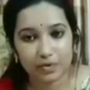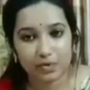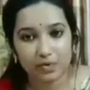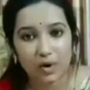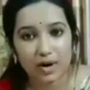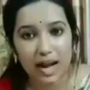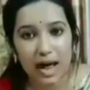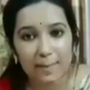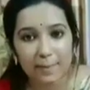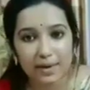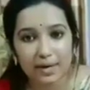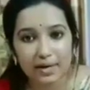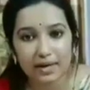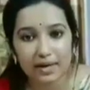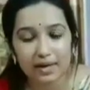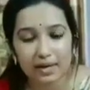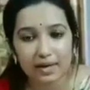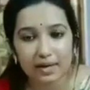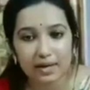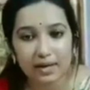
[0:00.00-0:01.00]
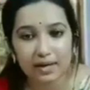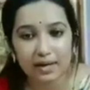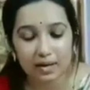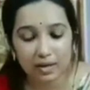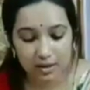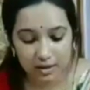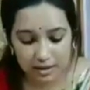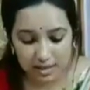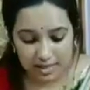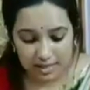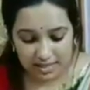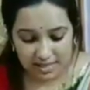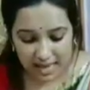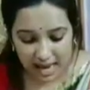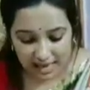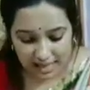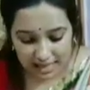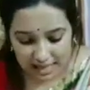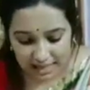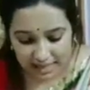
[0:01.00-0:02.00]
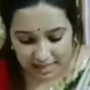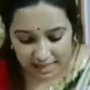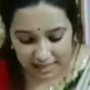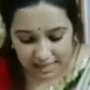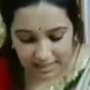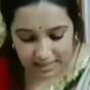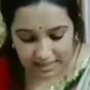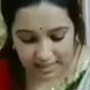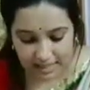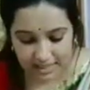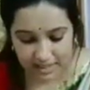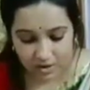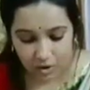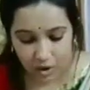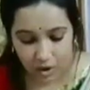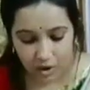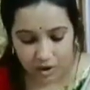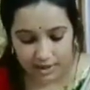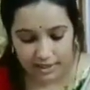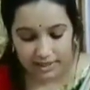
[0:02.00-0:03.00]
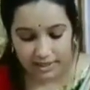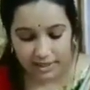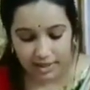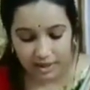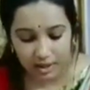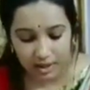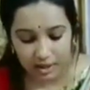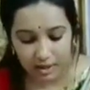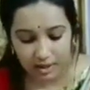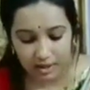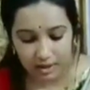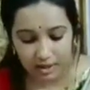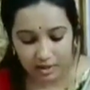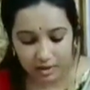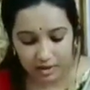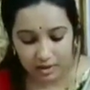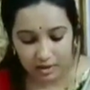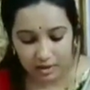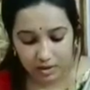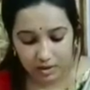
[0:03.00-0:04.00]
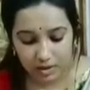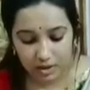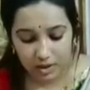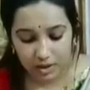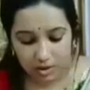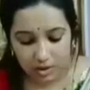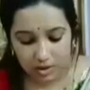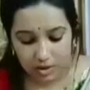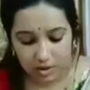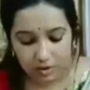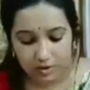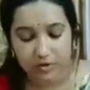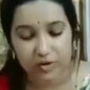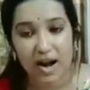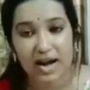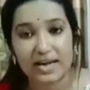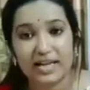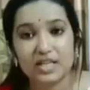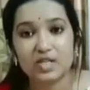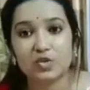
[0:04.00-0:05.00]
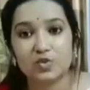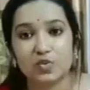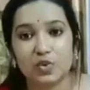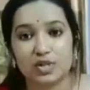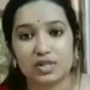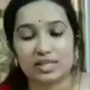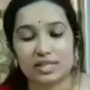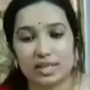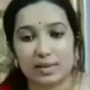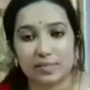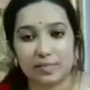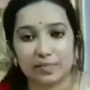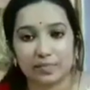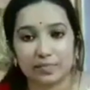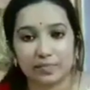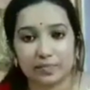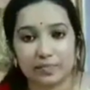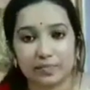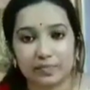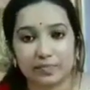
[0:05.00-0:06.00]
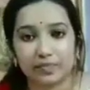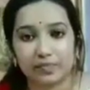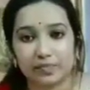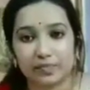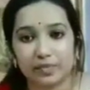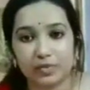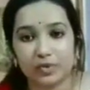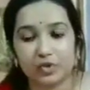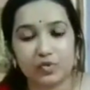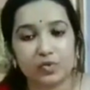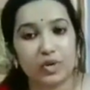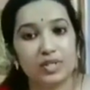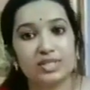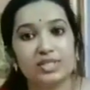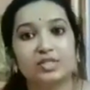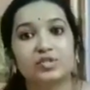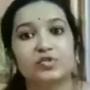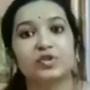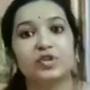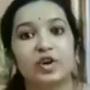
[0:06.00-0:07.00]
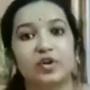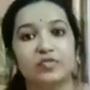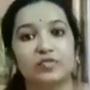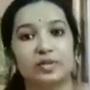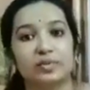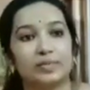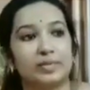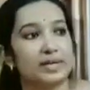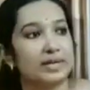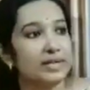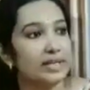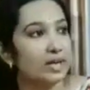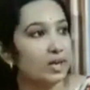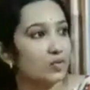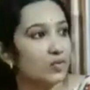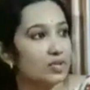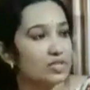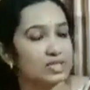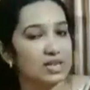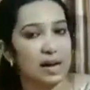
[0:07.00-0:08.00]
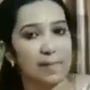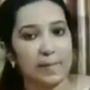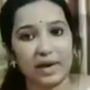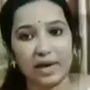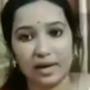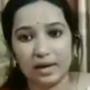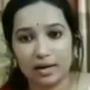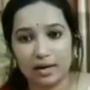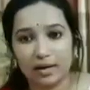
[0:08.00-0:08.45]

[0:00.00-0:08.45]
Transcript: What happened? Suddenly, they saw a deer running towards them. Towards three of them. The deer was coming